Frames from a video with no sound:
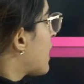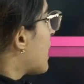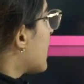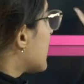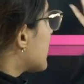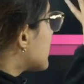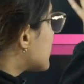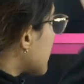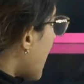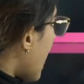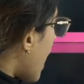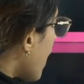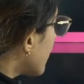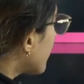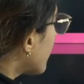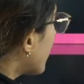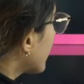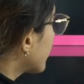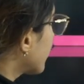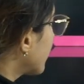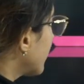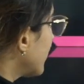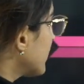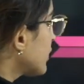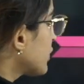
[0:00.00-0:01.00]
Now what
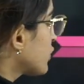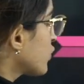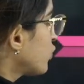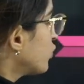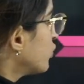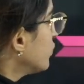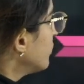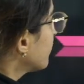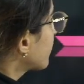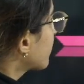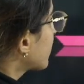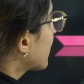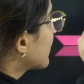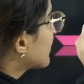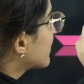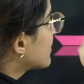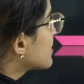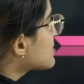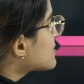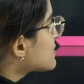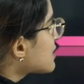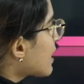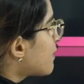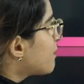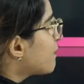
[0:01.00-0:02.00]
we'll do,
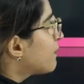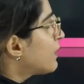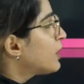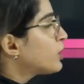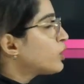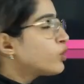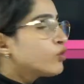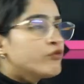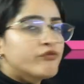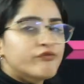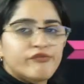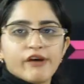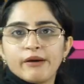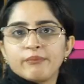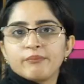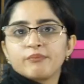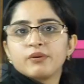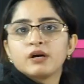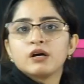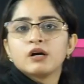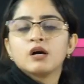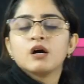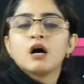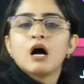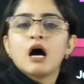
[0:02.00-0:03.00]
December to Feb,
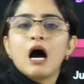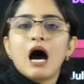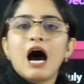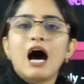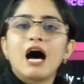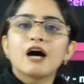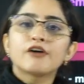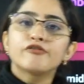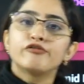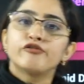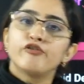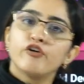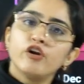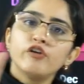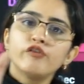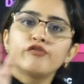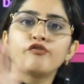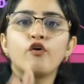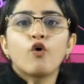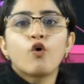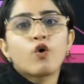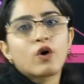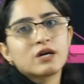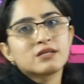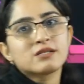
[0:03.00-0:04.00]
our full
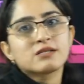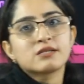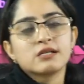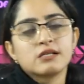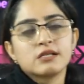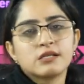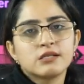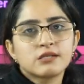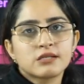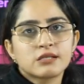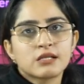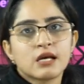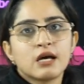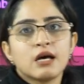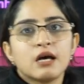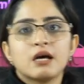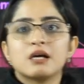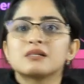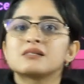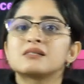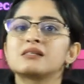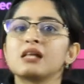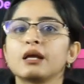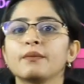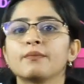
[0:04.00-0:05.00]
focus is
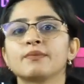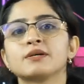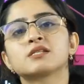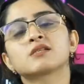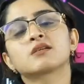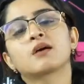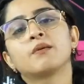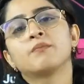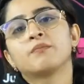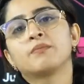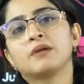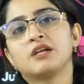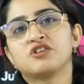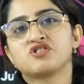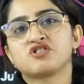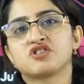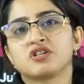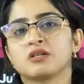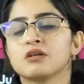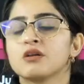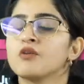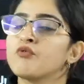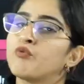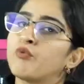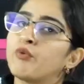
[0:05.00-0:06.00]
syllabus completion.
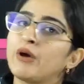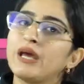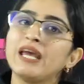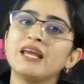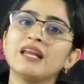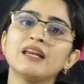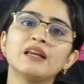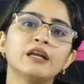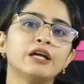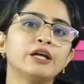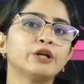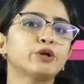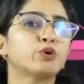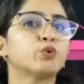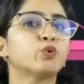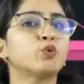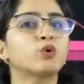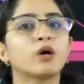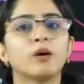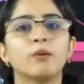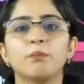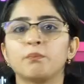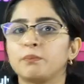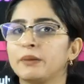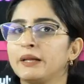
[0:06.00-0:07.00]
We need to
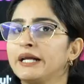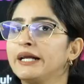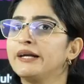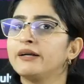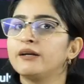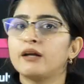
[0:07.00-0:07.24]
complete